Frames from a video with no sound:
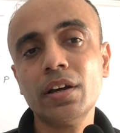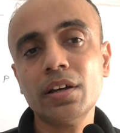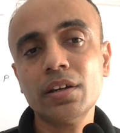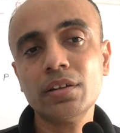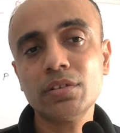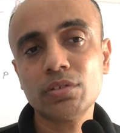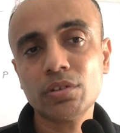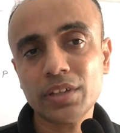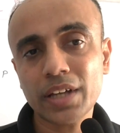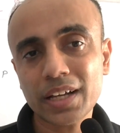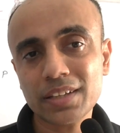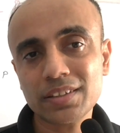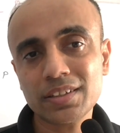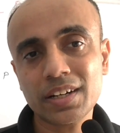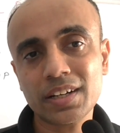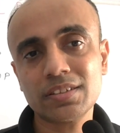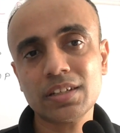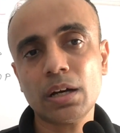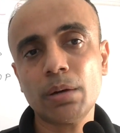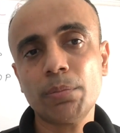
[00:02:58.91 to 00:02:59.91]
So that's an
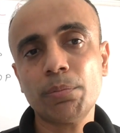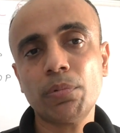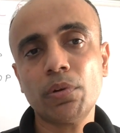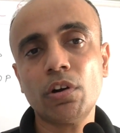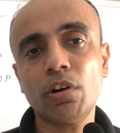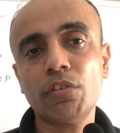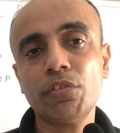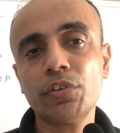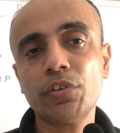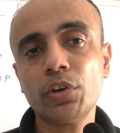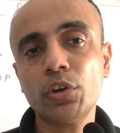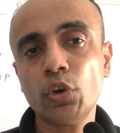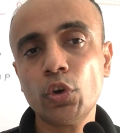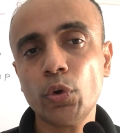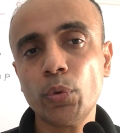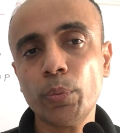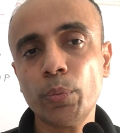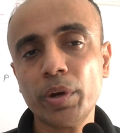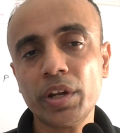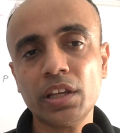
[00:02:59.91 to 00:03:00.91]
example of
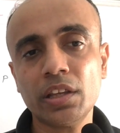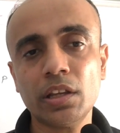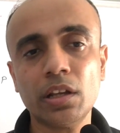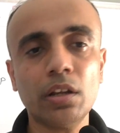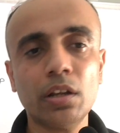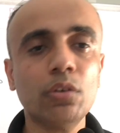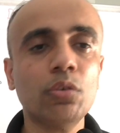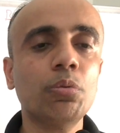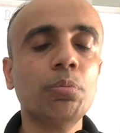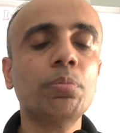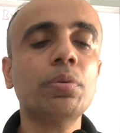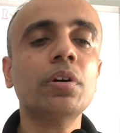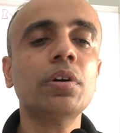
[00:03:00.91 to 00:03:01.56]
human in the loop.